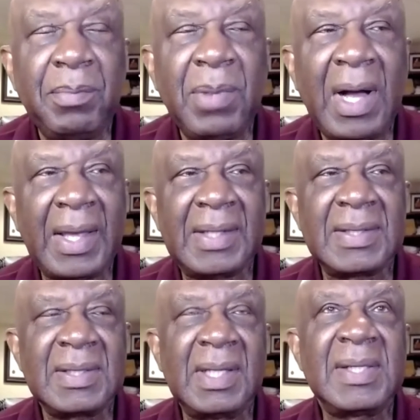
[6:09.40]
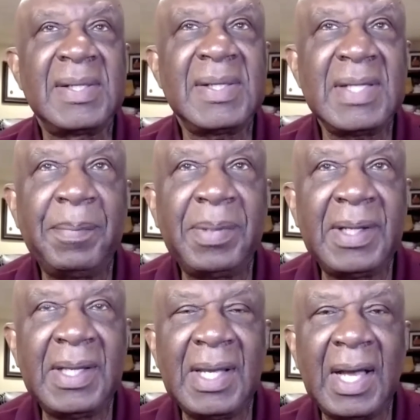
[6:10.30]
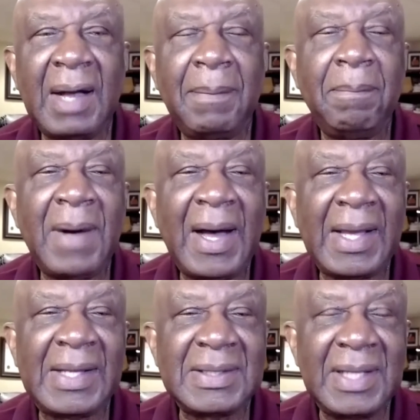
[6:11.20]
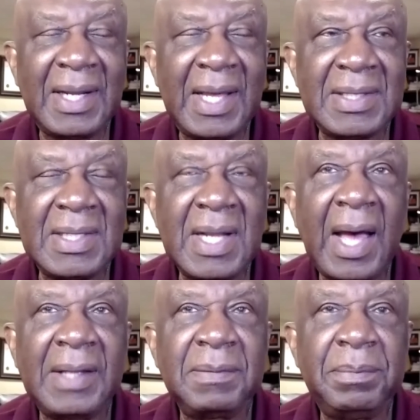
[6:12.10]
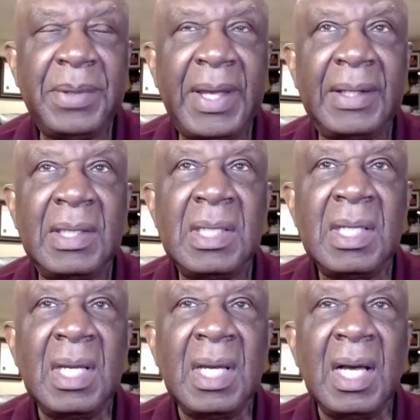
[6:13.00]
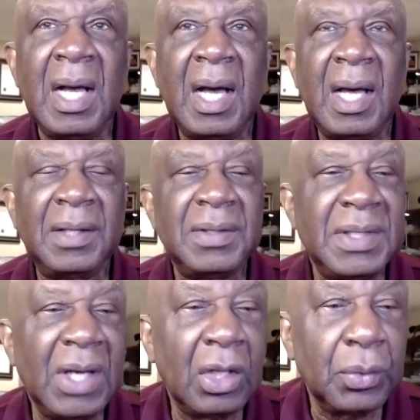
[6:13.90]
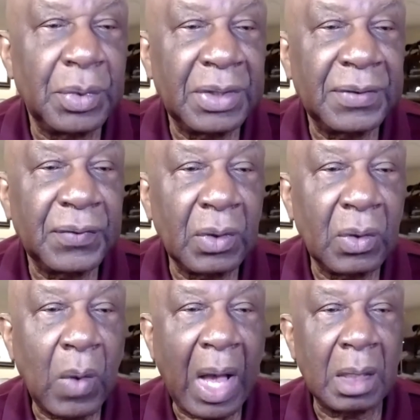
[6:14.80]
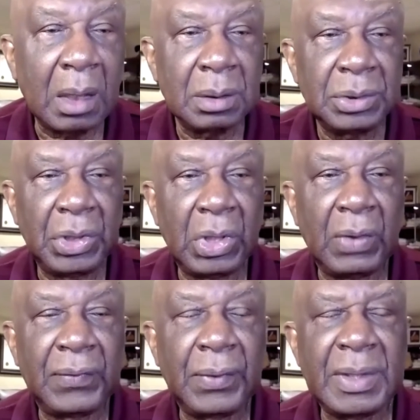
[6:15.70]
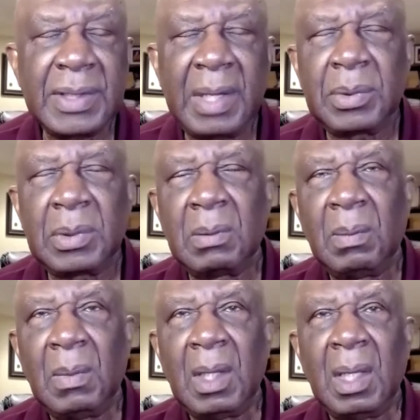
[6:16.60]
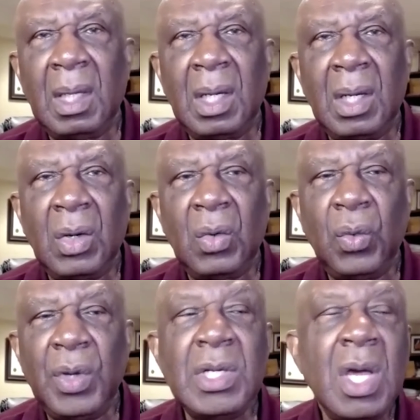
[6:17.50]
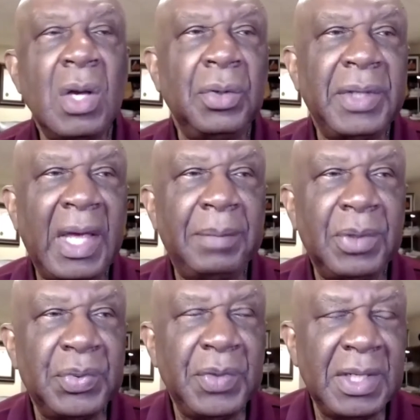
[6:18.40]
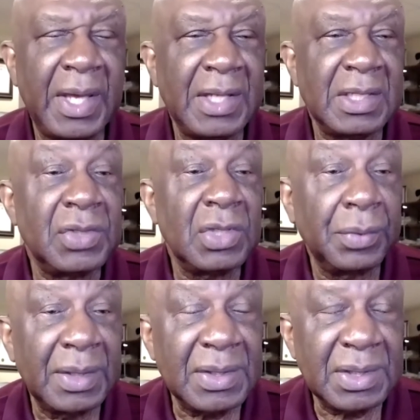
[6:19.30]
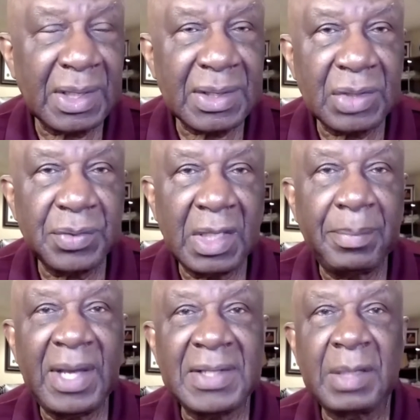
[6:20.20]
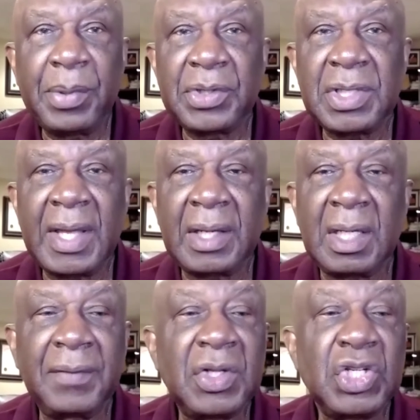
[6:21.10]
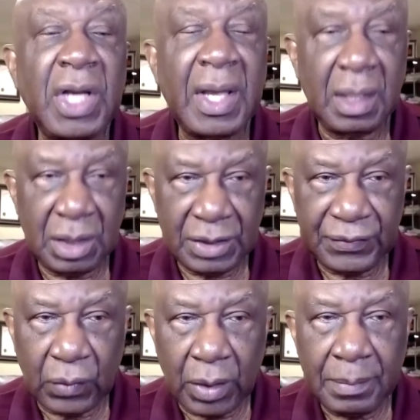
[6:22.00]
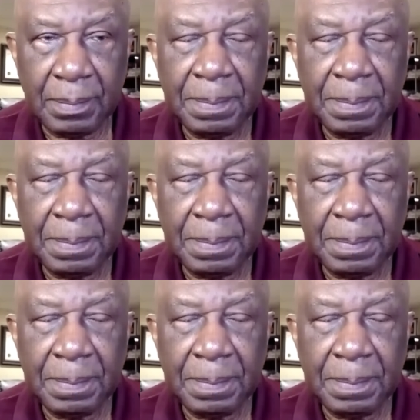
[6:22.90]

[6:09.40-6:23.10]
bias is simply a bias that has not been dealt with for a while. For example, we know that between the ages 0 and 6 is when the basic personality of a child is formed.